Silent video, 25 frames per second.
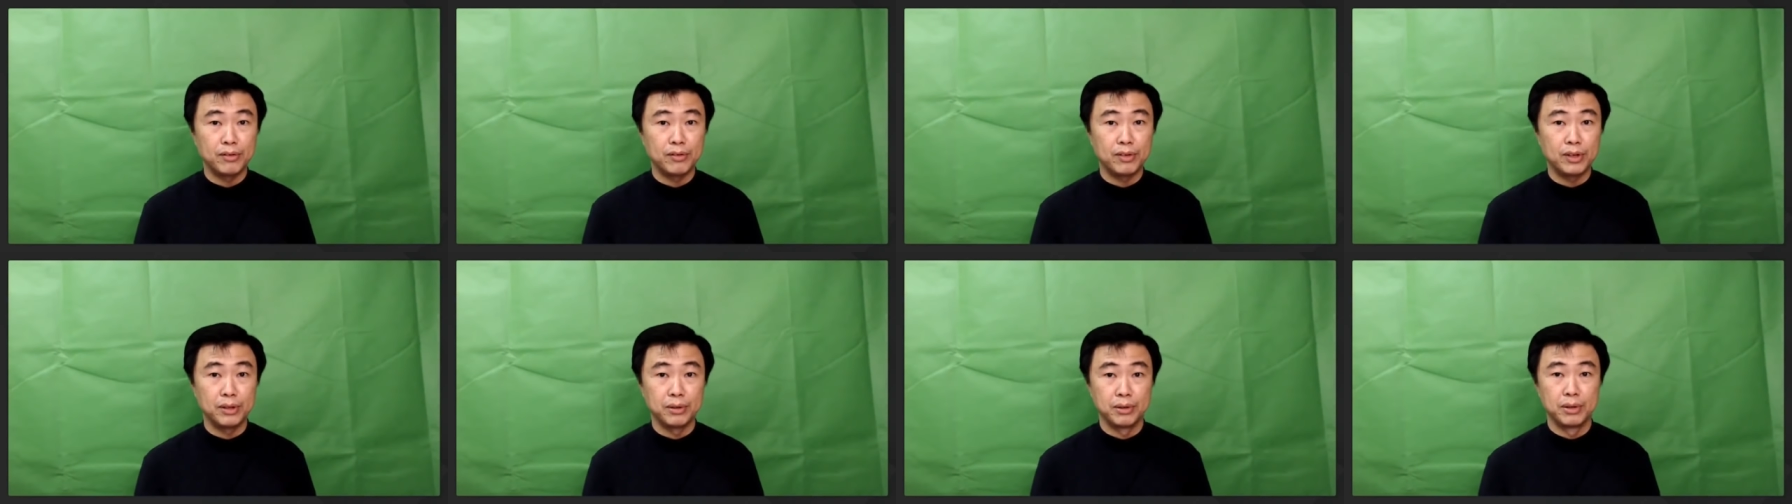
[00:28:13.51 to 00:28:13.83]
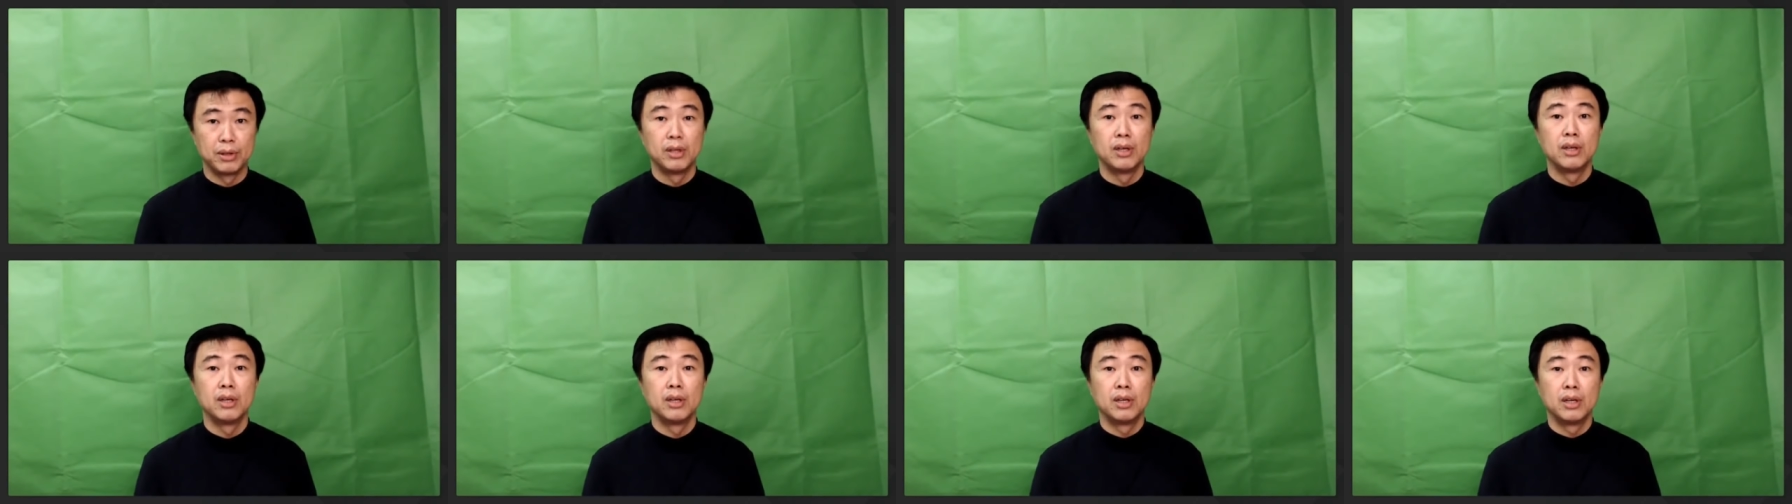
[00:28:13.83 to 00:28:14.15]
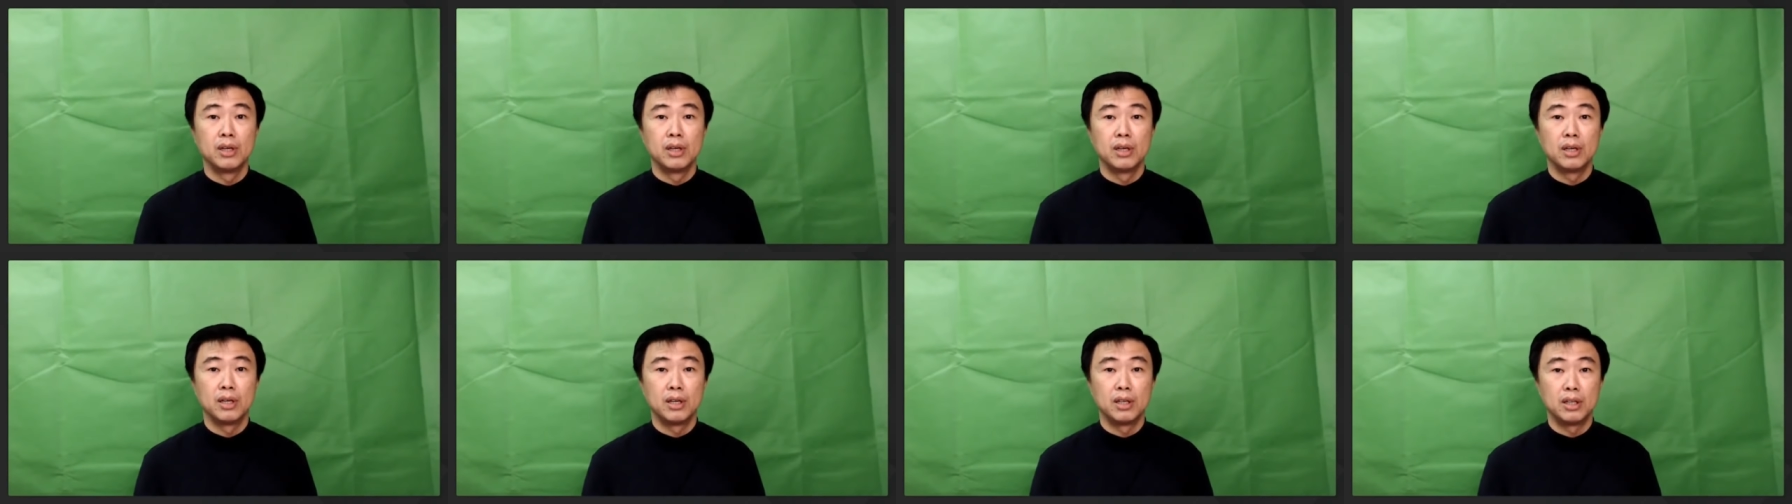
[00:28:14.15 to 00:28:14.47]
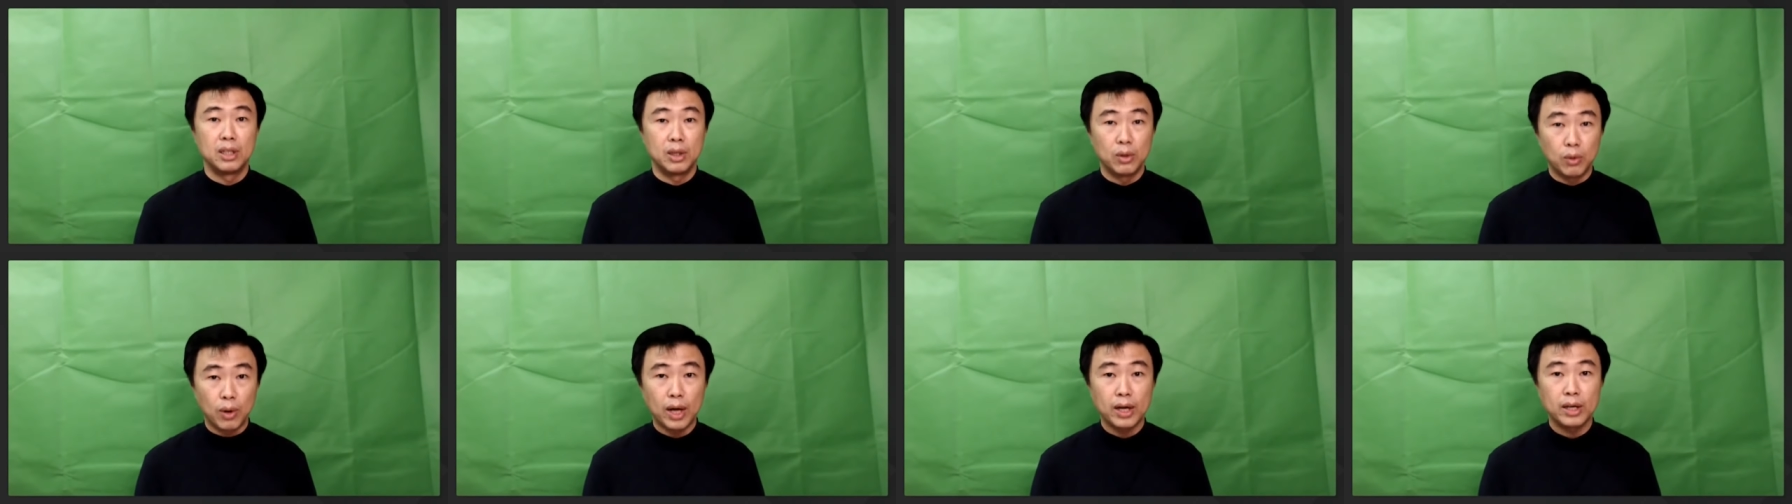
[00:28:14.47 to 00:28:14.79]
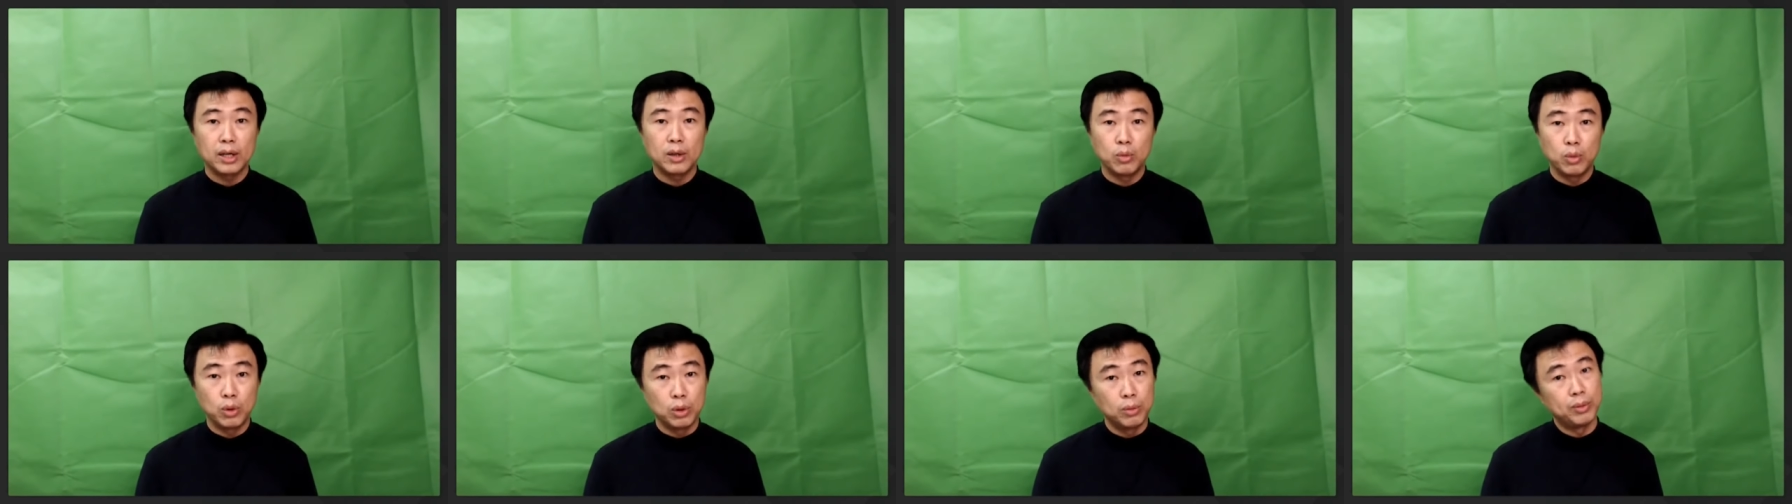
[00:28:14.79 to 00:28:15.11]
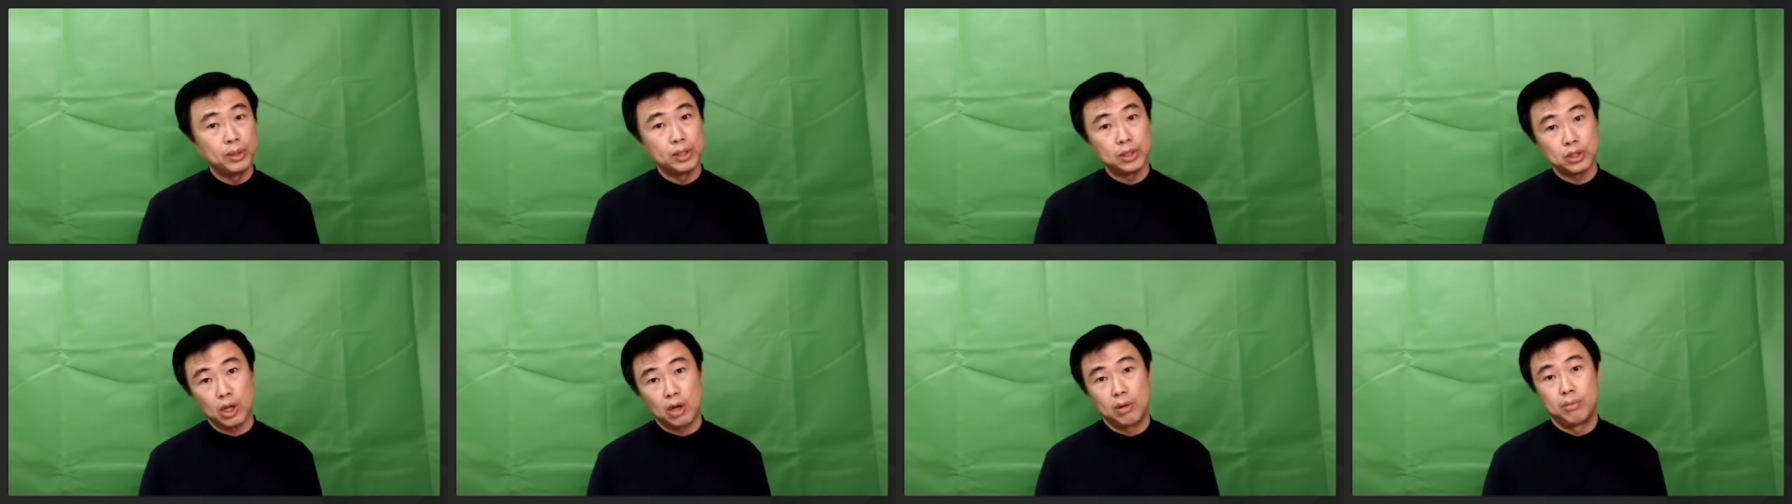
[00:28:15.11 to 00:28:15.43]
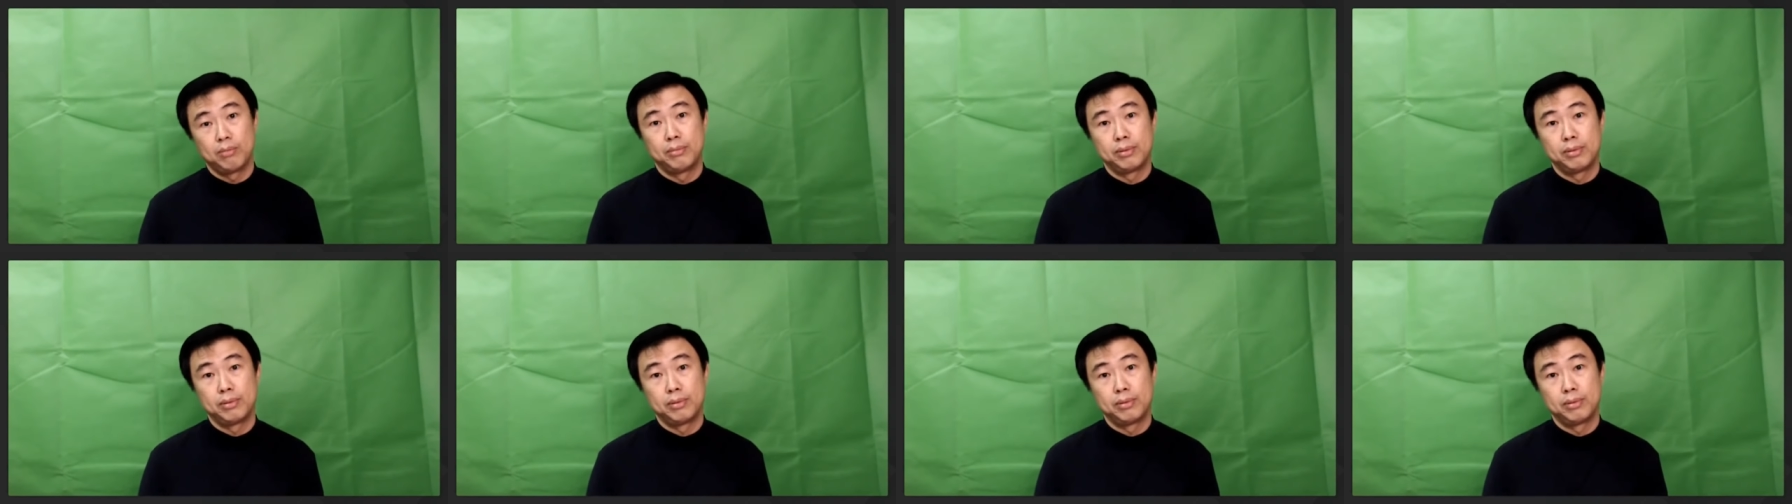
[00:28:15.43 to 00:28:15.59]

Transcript: it. The riot will be stopped